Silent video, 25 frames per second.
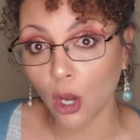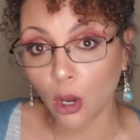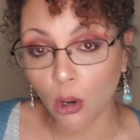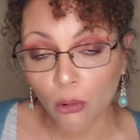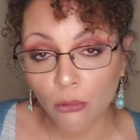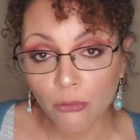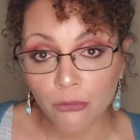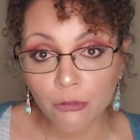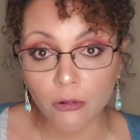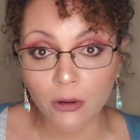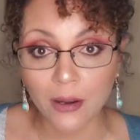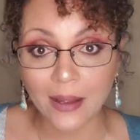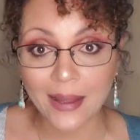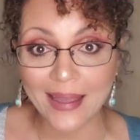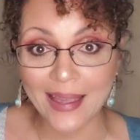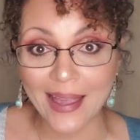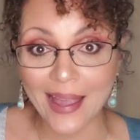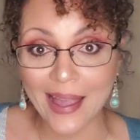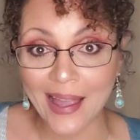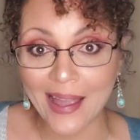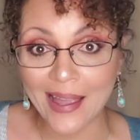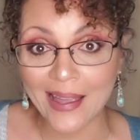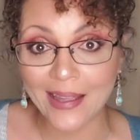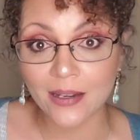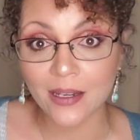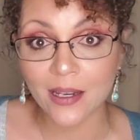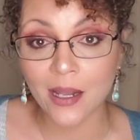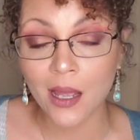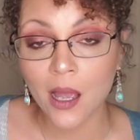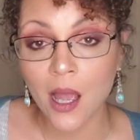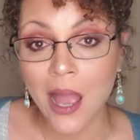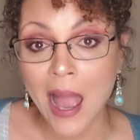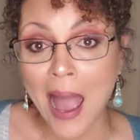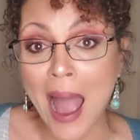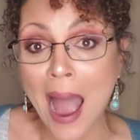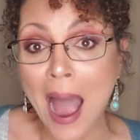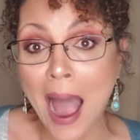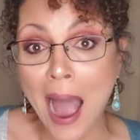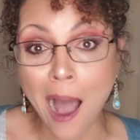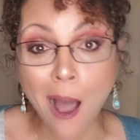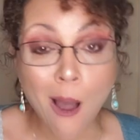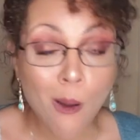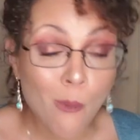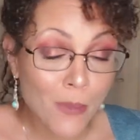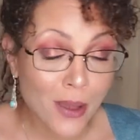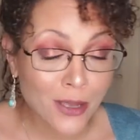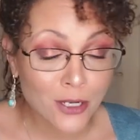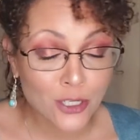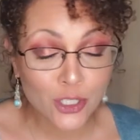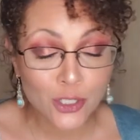over again
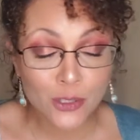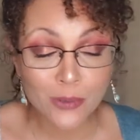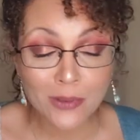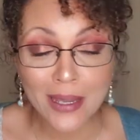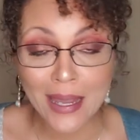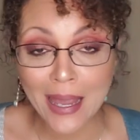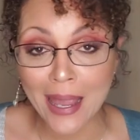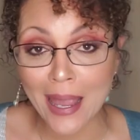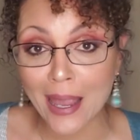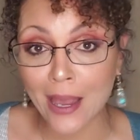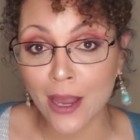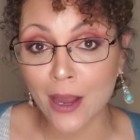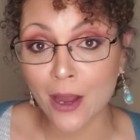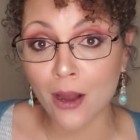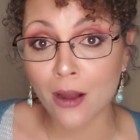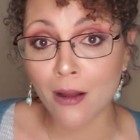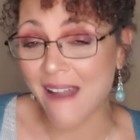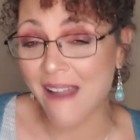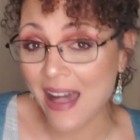how much you care,